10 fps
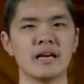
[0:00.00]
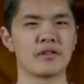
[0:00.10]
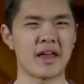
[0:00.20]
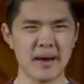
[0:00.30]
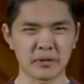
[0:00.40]

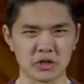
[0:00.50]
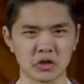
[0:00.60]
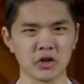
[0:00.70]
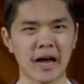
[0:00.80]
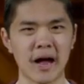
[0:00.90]
is then able to
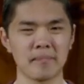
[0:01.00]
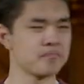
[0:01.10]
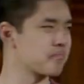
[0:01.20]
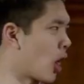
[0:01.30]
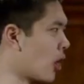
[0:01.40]
look
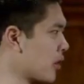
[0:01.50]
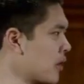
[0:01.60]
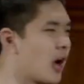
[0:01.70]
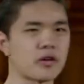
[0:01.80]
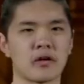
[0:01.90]
at, parse,
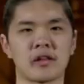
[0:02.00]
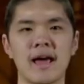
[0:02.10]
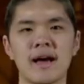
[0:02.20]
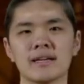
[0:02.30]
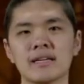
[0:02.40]

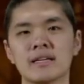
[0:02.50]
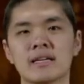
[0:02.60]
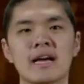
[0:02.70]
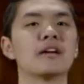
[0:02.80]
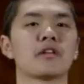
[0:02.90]
understand,
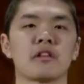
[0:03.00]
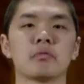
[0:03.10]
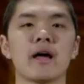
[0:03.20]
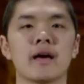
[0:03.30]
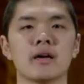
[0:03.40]
and
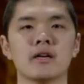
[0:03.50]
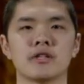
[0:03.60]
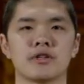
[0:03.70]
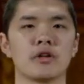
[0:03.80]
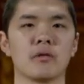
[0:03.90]
display
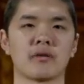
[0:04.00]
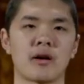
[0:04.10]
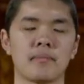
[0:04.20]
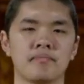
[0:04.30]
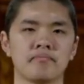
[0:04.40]
to the
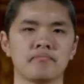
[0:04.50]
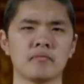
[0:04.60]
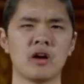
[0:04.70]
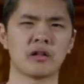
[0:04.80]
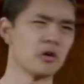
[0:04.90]
user.
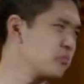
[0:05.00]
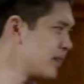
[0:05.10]
So